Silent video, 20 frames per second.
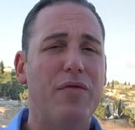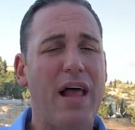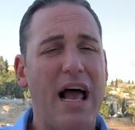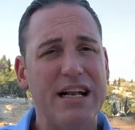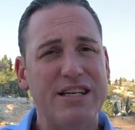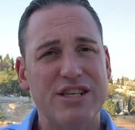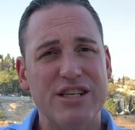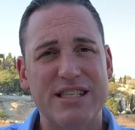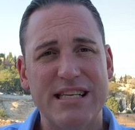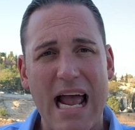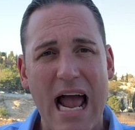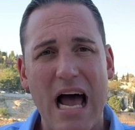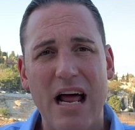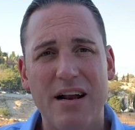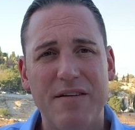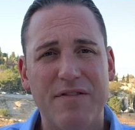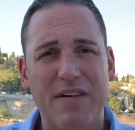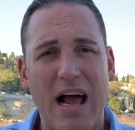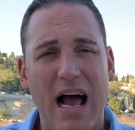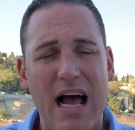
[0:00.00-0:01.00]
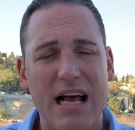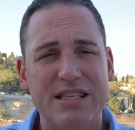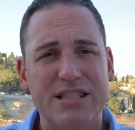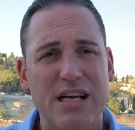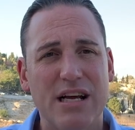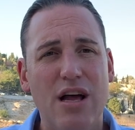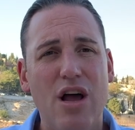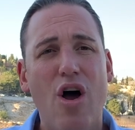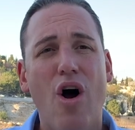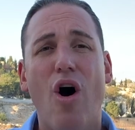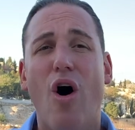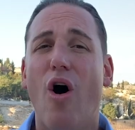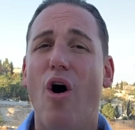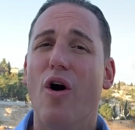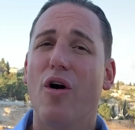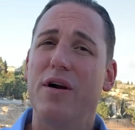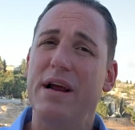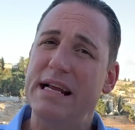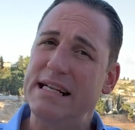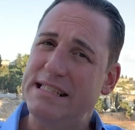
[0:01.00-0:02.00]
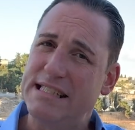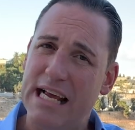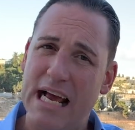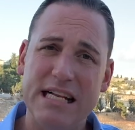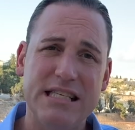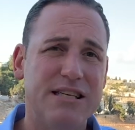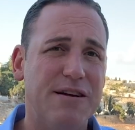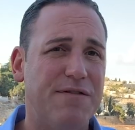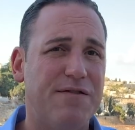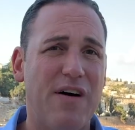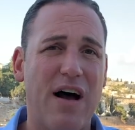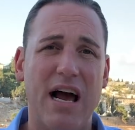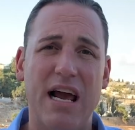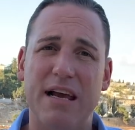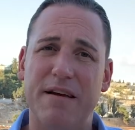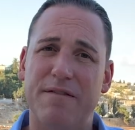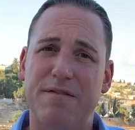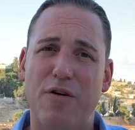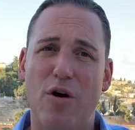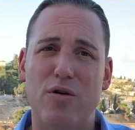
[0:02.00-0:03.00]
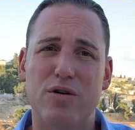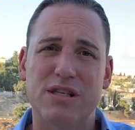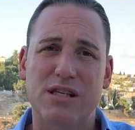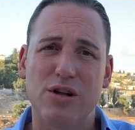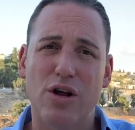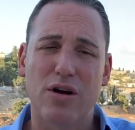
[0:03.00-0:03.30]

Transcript: not just out of Gaza, are intensifying, folks.